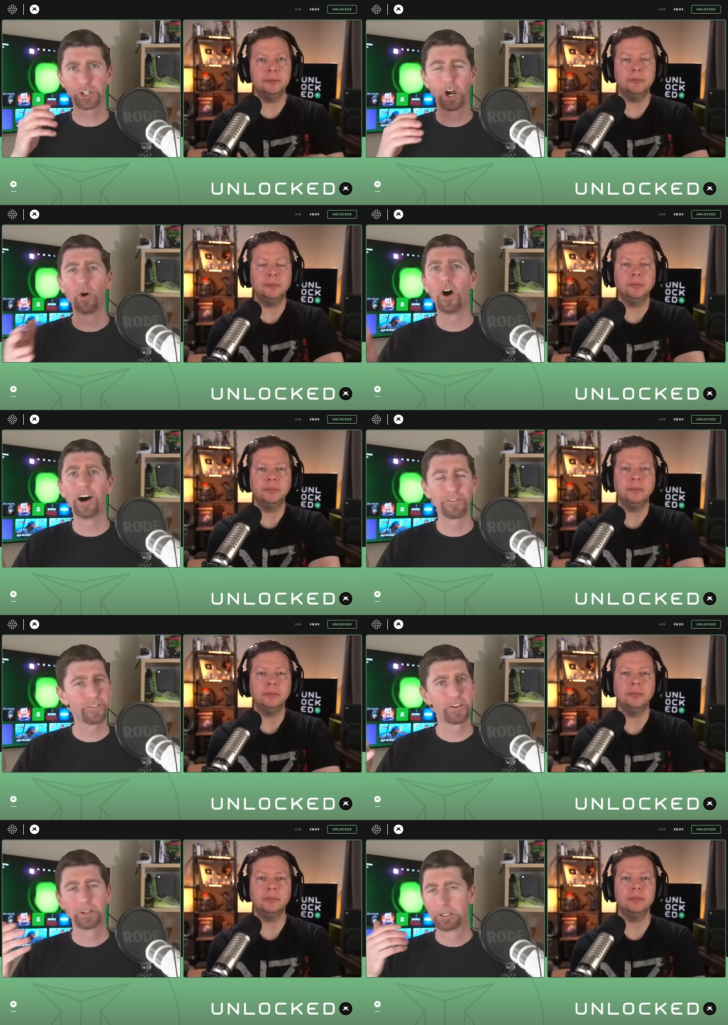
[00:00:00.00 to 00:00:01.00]
Speaker 1: show
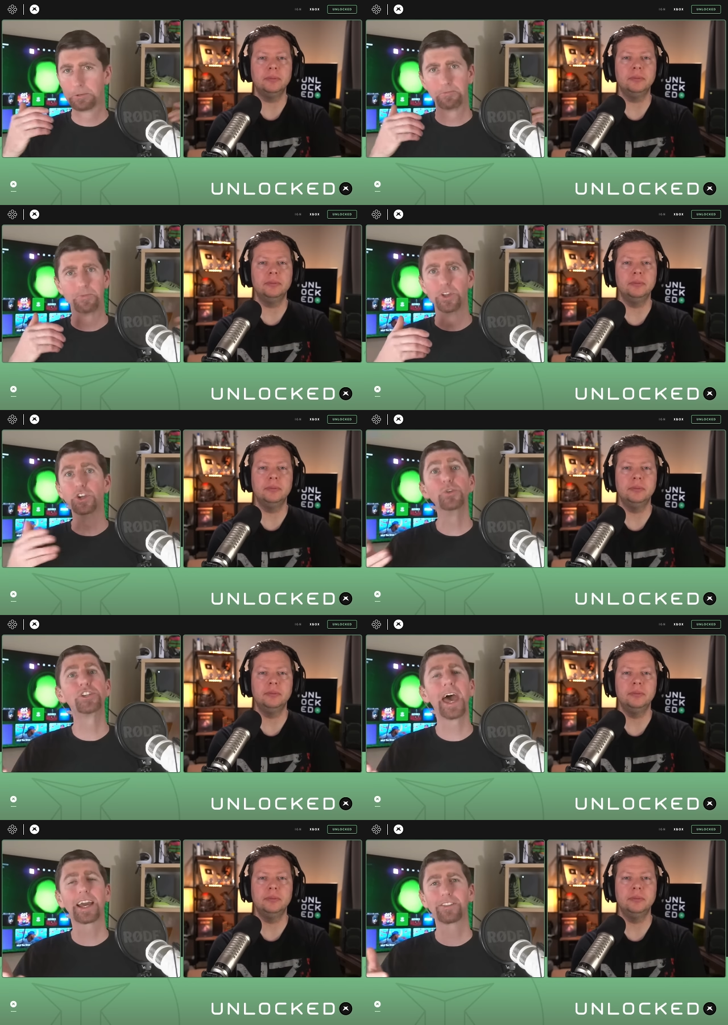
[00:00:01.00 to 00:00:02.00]
off the new
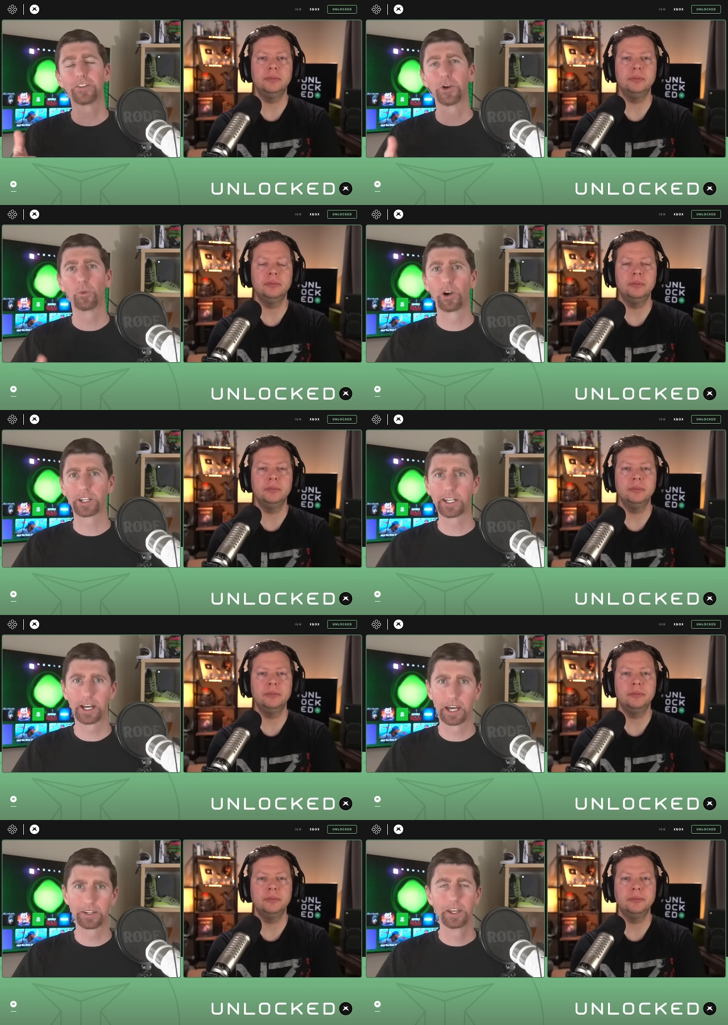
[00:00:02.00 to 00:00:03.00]
tech that they're working
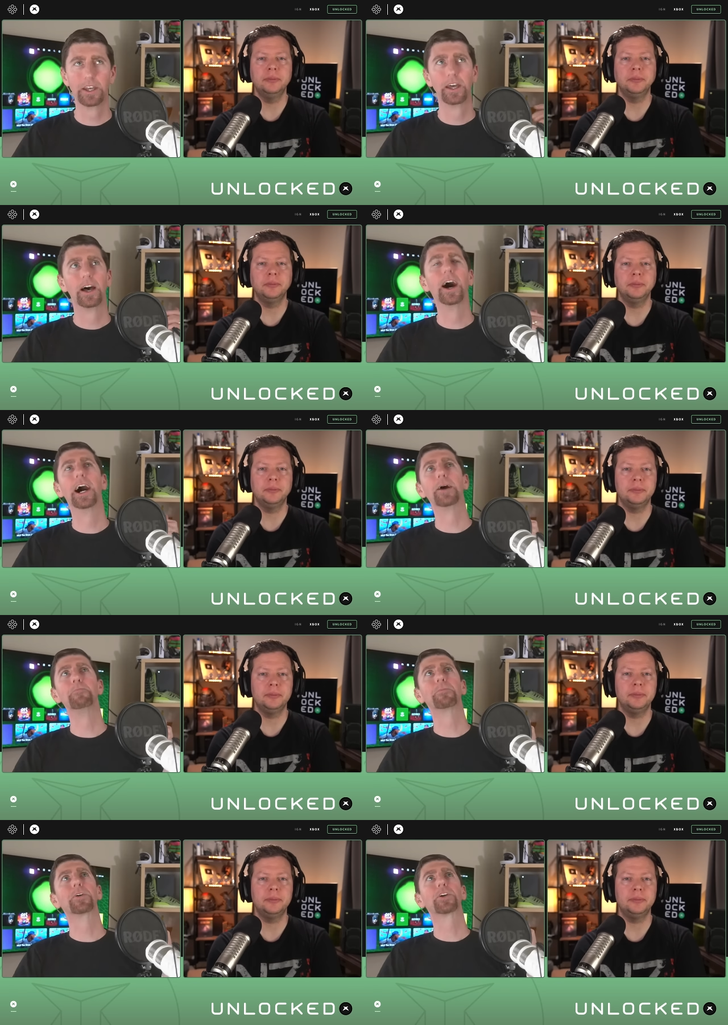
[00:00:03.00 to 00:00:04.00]
on.
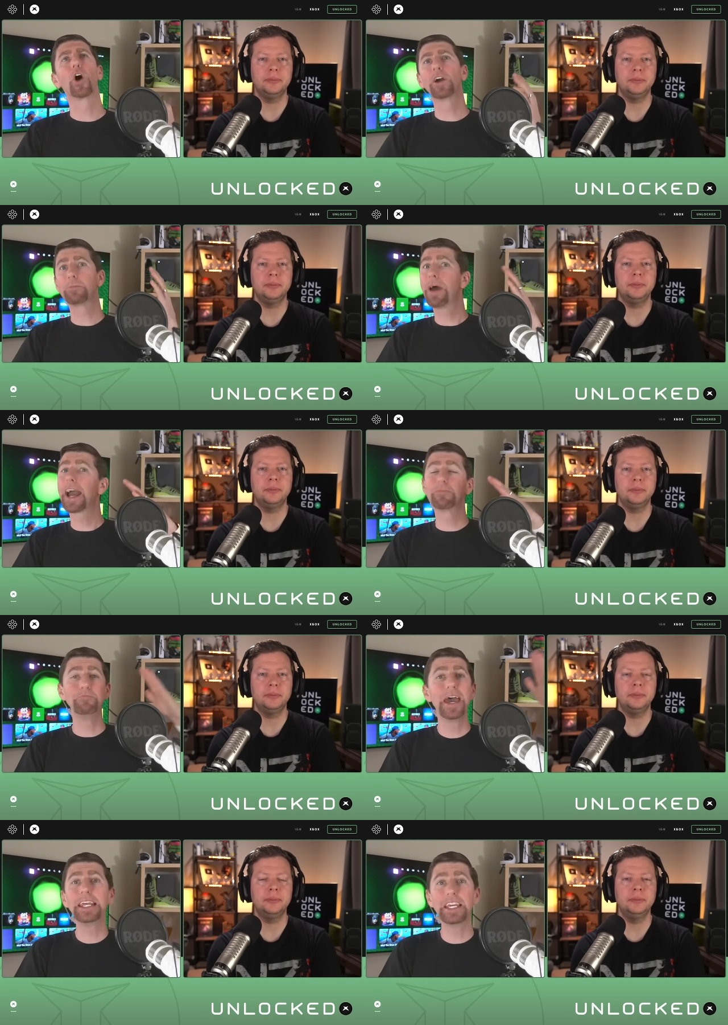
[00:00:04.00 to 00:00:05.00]
Um, going back
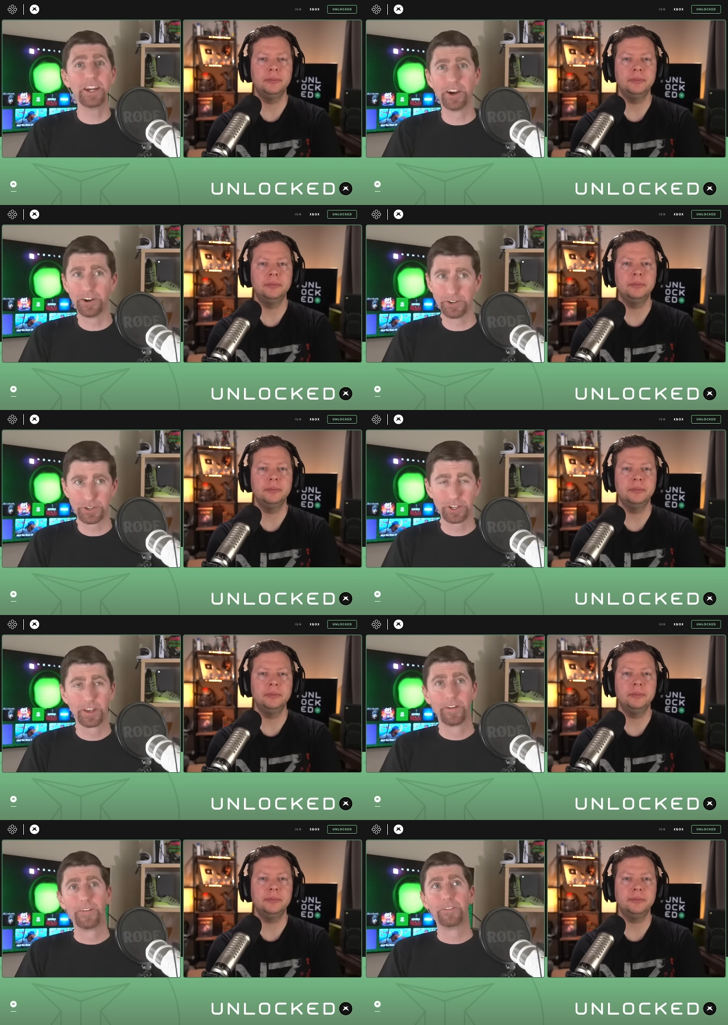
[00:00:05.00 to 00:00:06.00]
many years,
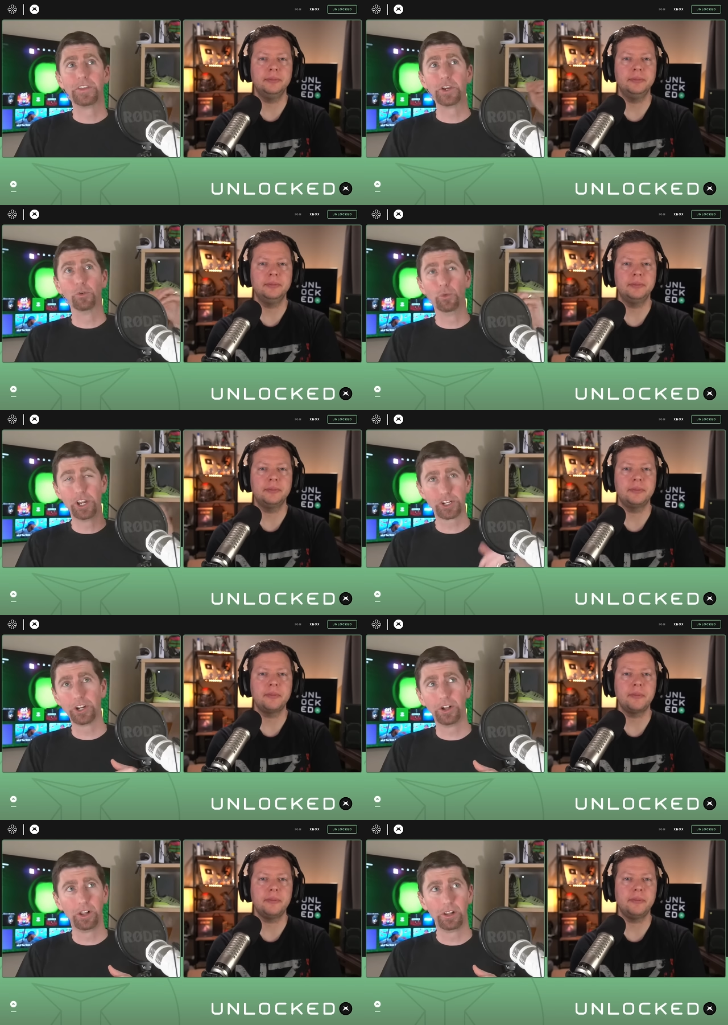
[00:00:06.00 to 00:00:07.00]
the
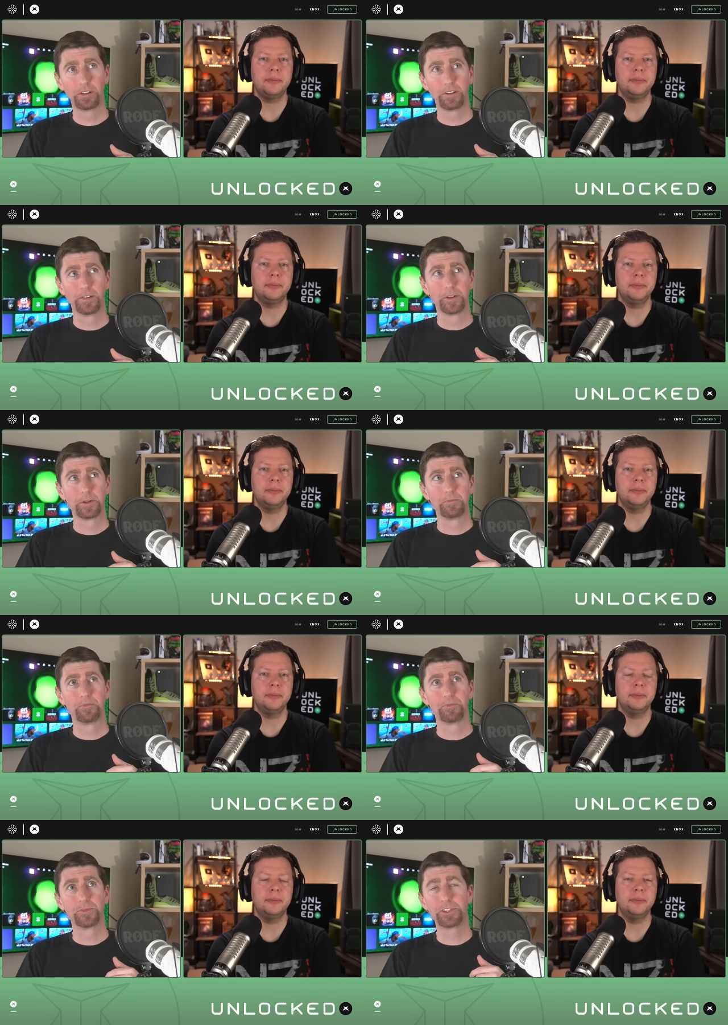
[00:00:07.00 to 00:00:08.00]
original
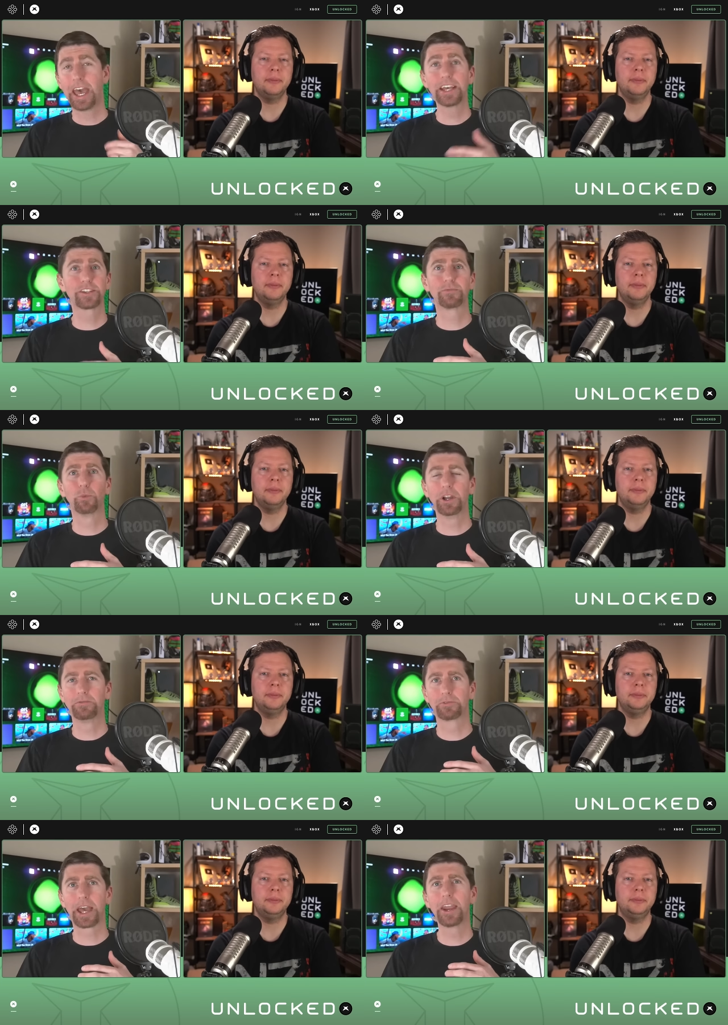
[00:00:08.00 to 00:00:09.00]
test,
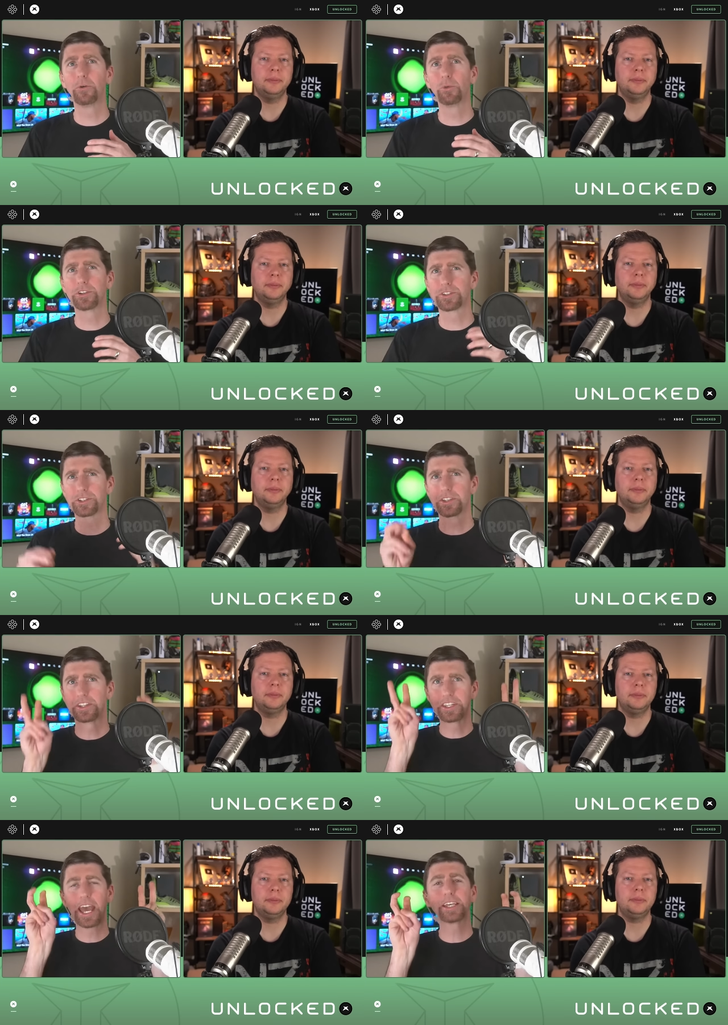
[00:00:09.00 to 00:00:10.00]
what kind of was the
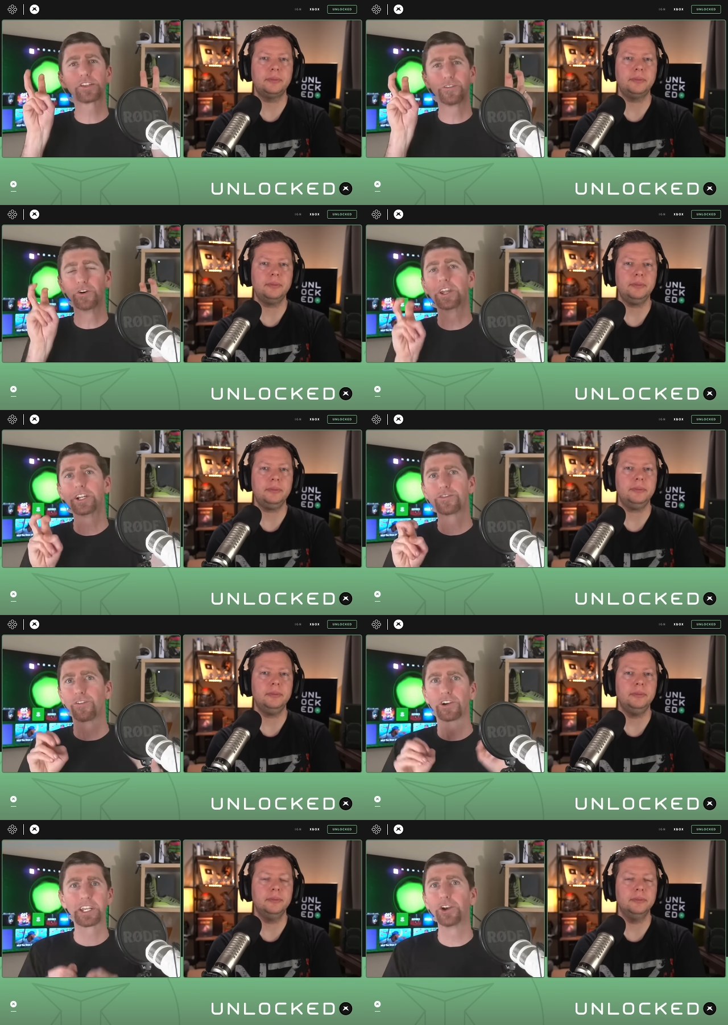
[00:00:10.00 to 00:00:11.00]
test footage
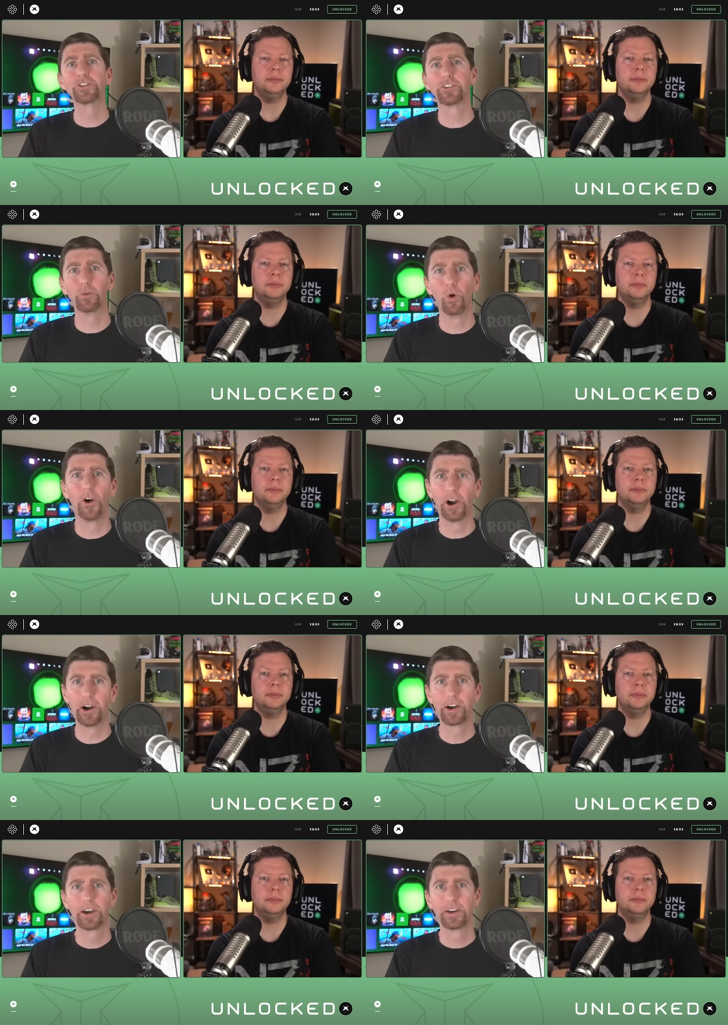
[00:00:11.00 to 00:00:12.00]
for Gears of
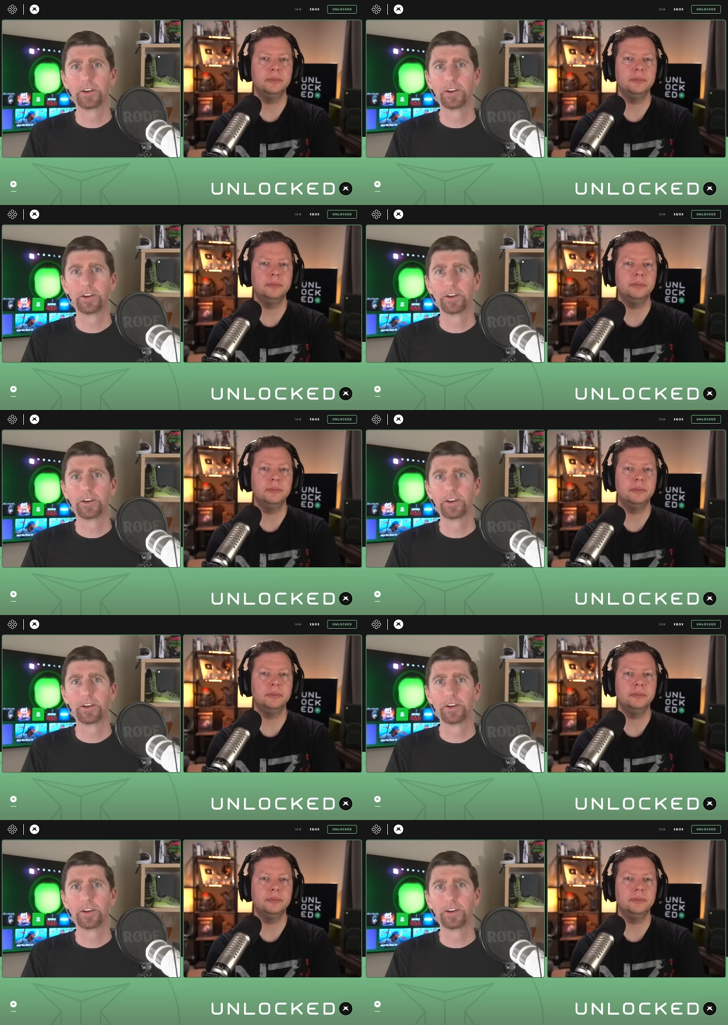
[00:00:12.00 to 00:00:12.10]
War,